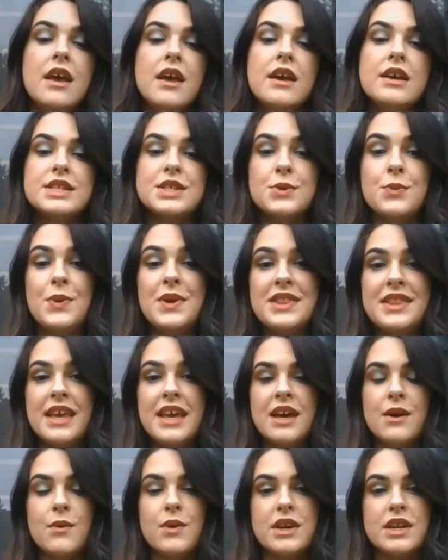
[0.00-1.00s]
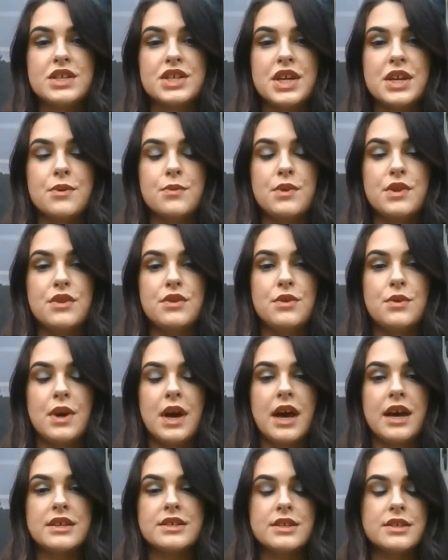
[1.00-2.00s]
So one thing I wanted to share with you
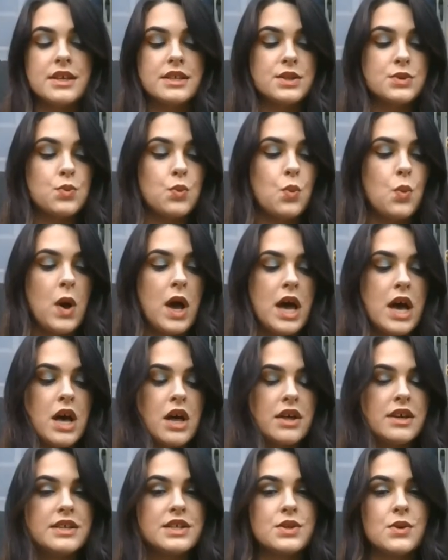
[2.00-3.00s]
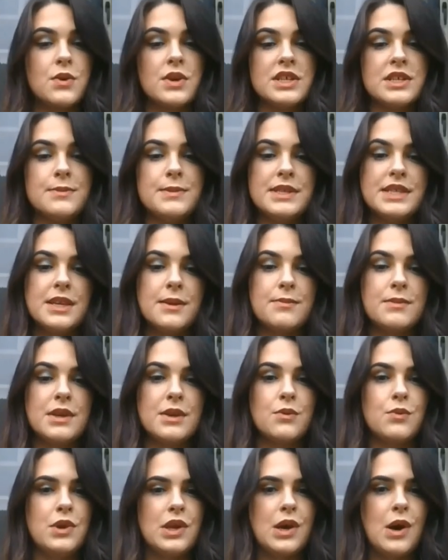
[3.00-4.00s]
guys as well is going to be
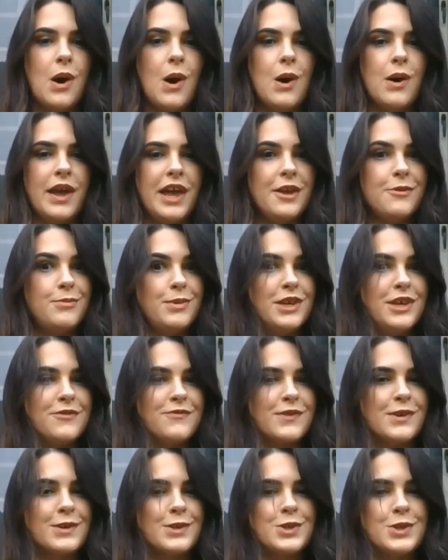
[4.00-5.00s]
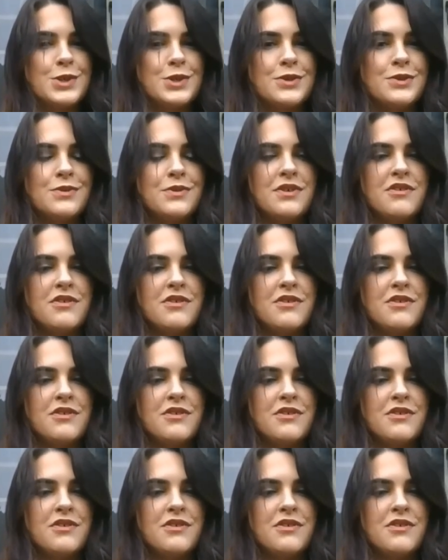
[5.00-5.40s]
something we call a beaver chew.